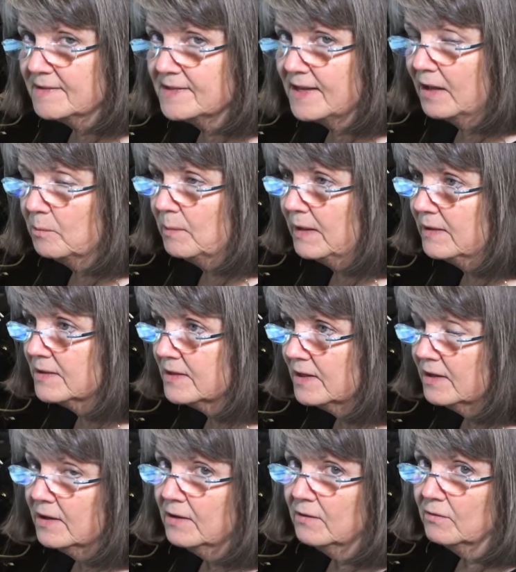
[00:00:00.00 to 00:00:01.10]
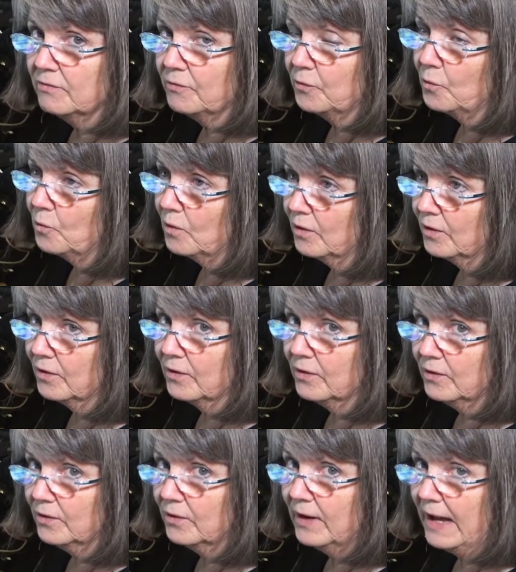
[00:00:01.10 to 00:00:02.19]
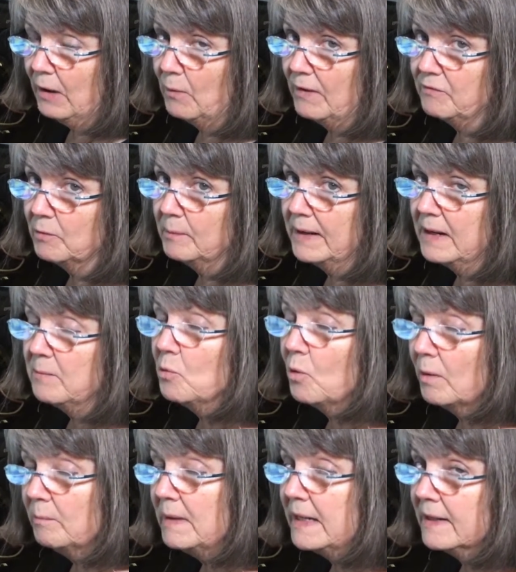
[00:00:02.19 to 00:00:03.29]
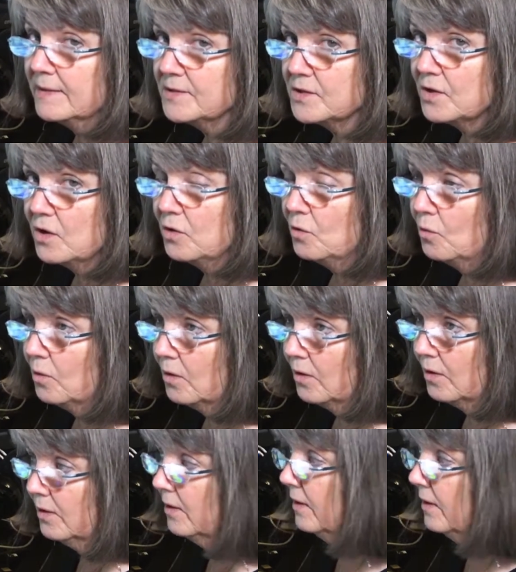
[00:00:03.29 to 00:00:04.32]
segment for however many more minutes you're